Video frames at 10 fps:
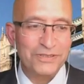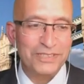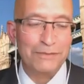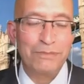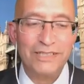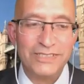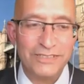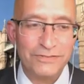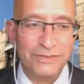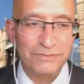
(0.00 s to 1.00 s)
departure
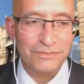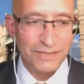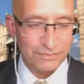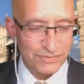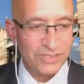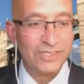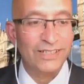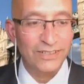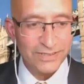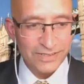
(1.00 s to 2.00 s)
from
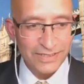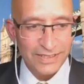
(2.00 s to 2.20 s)
Ceylon.